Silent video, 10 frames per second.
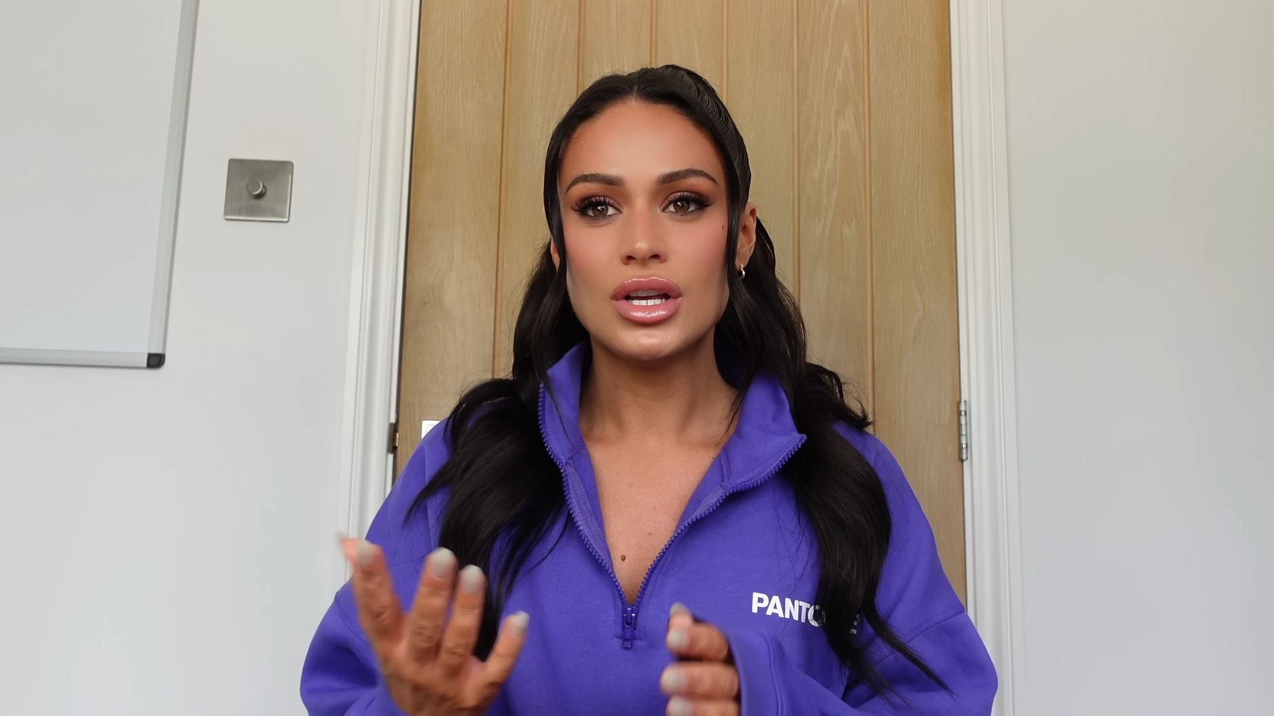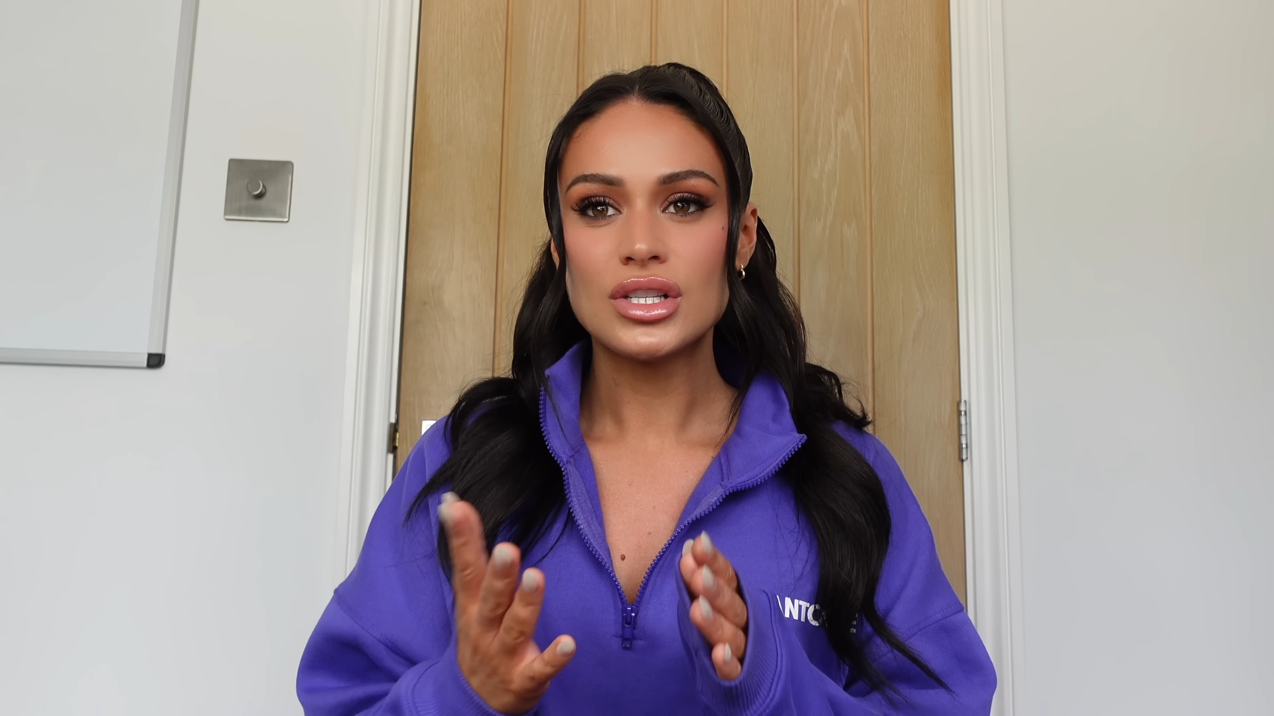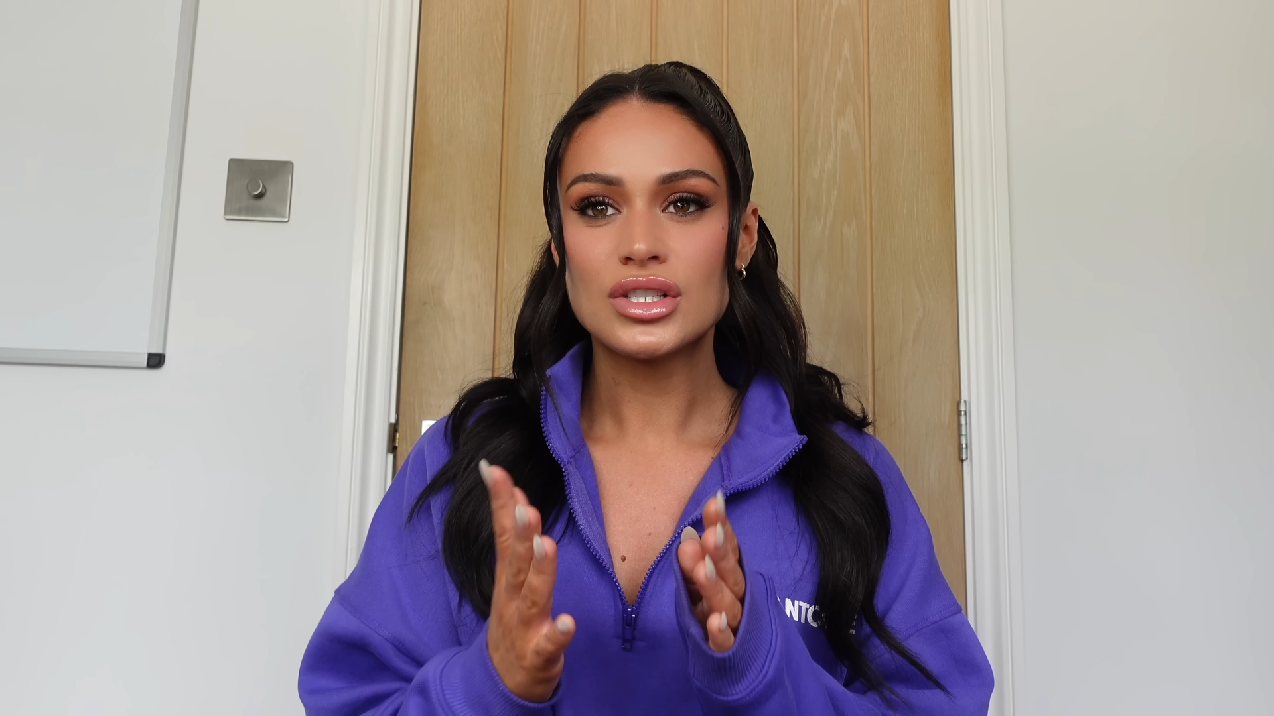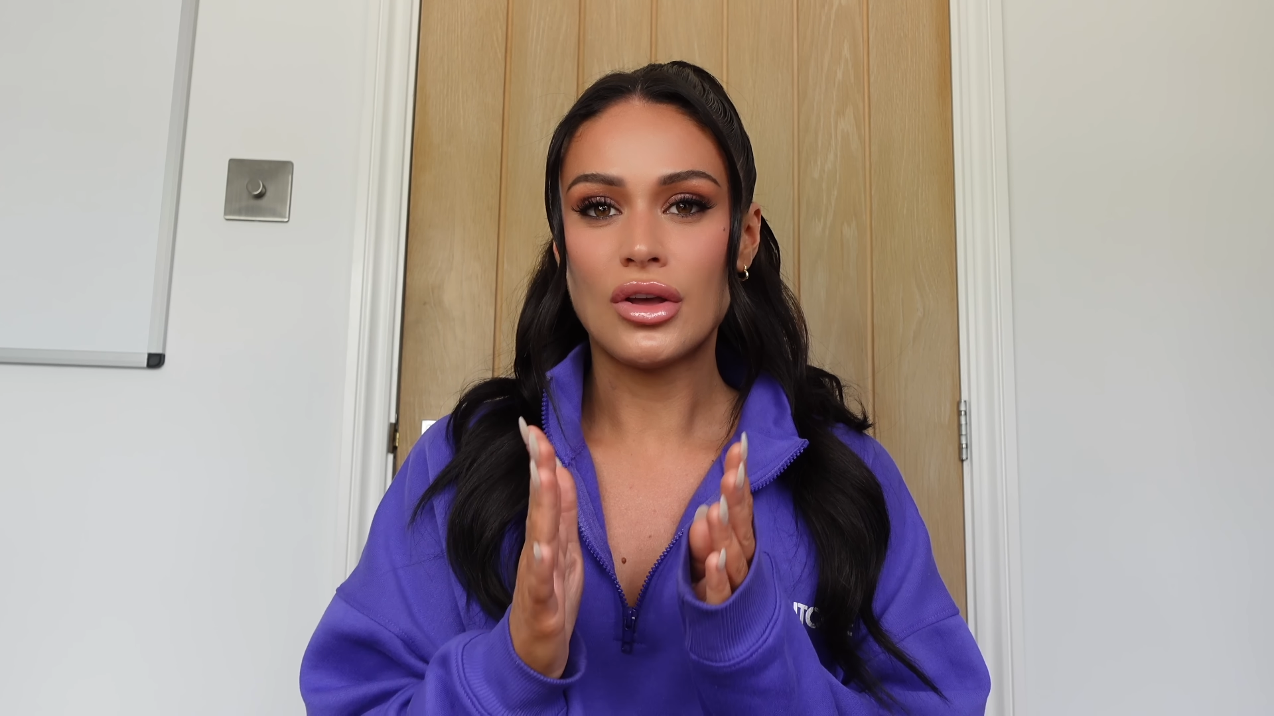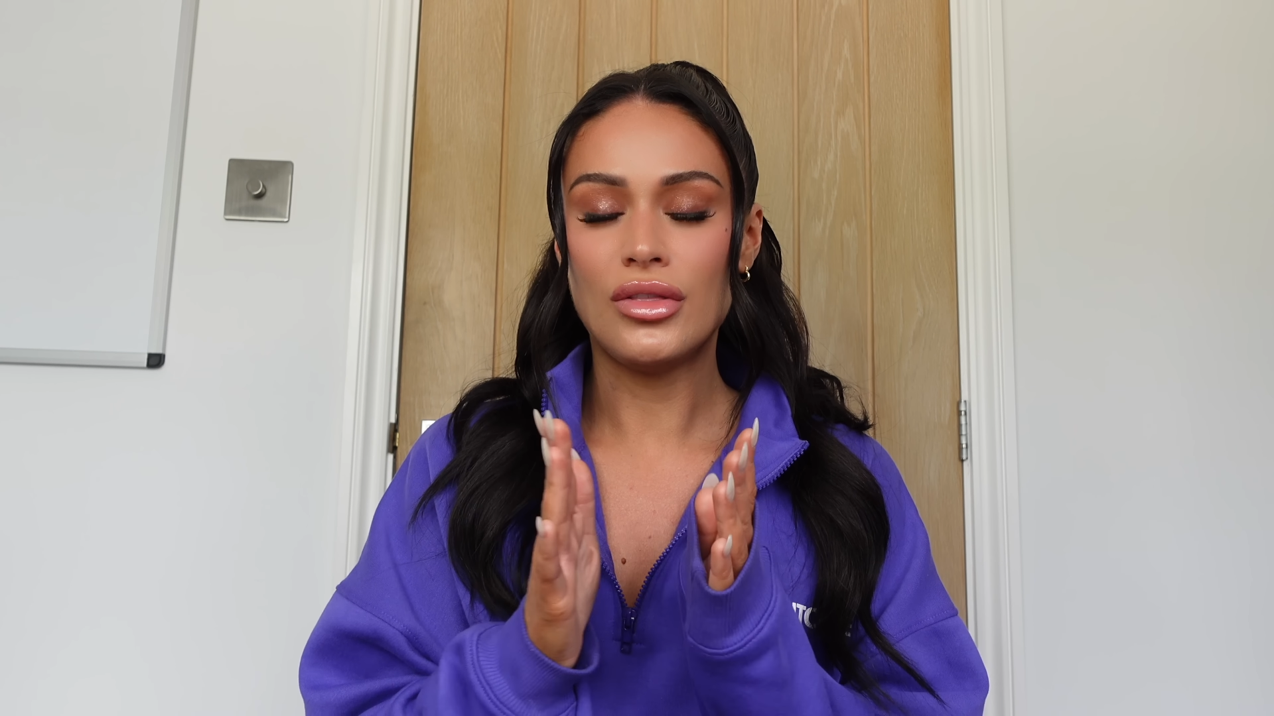
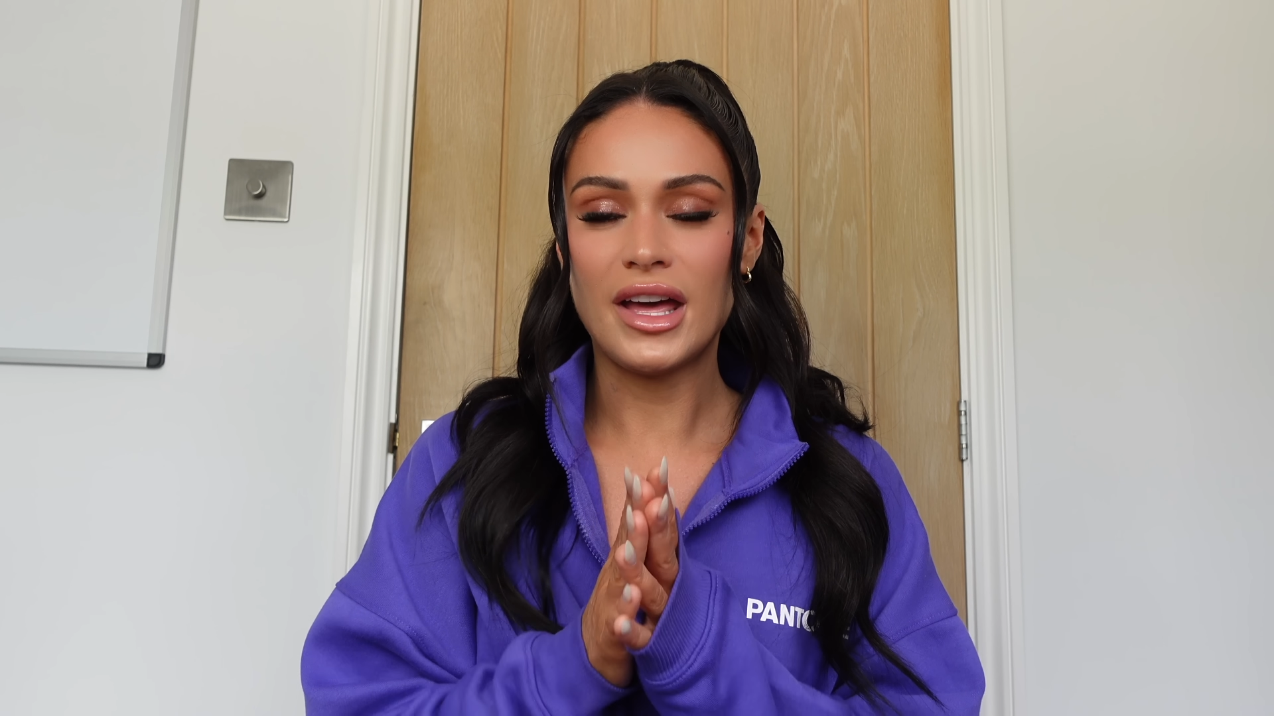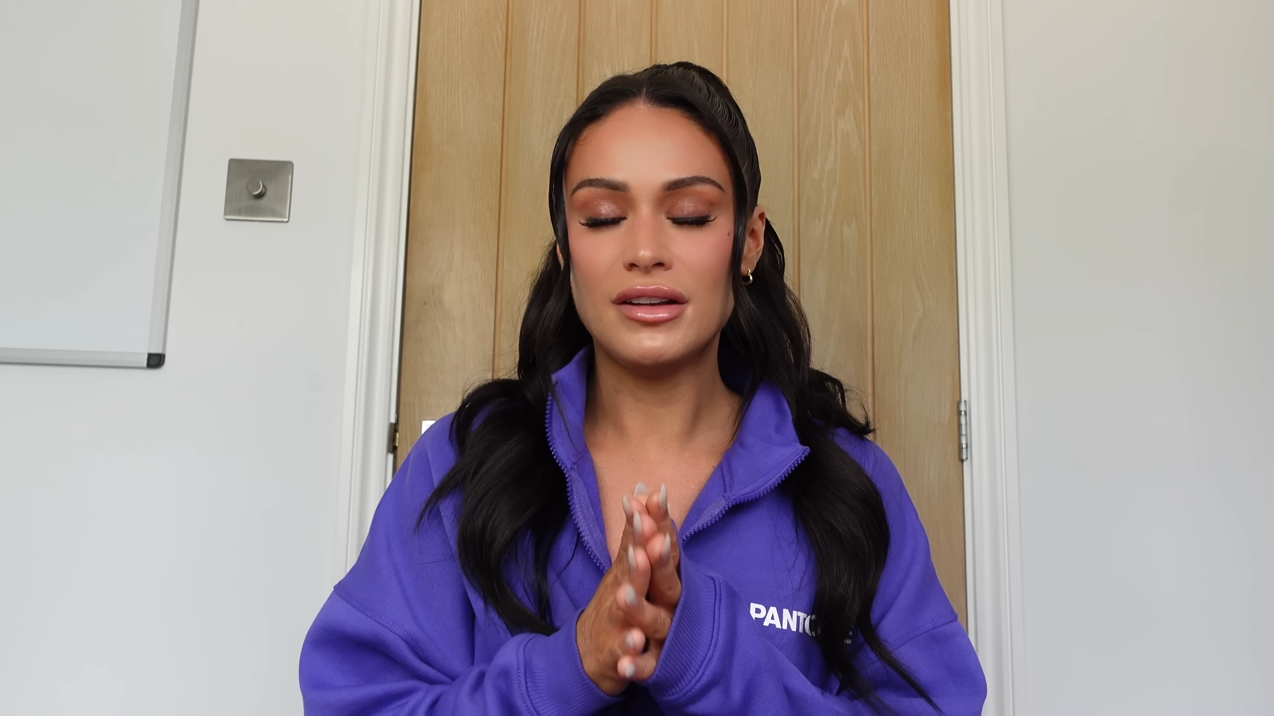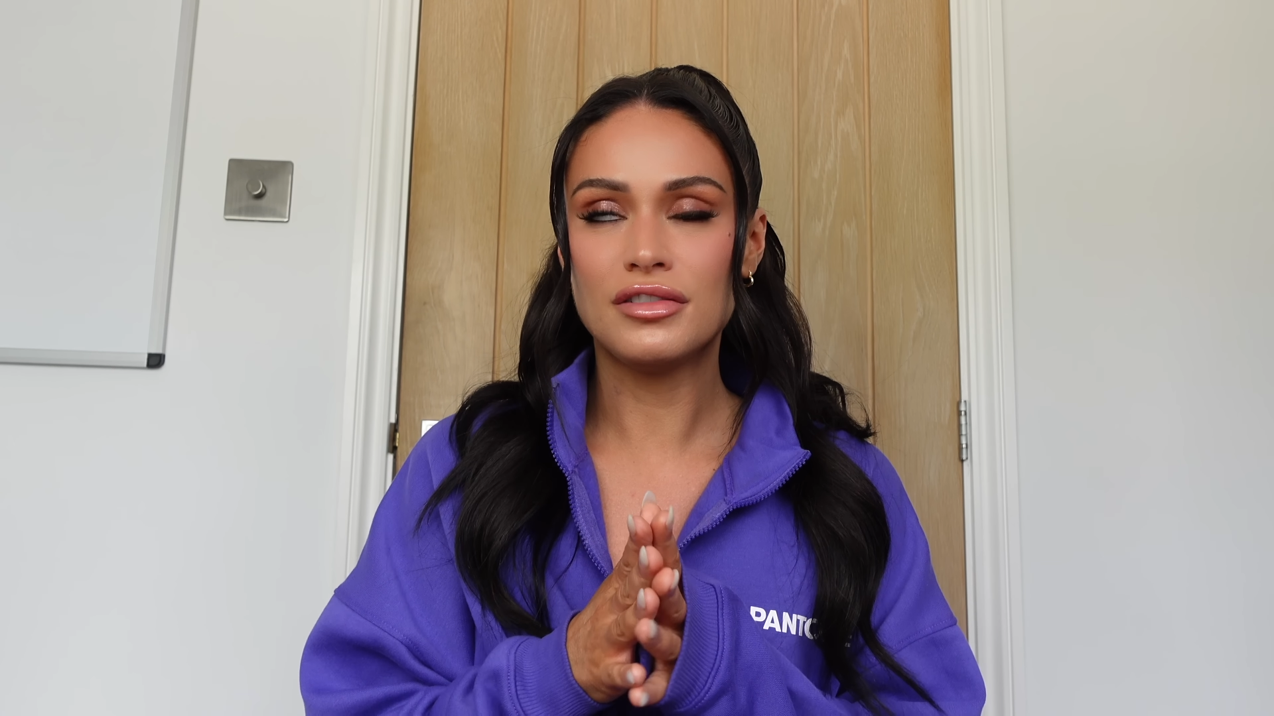So then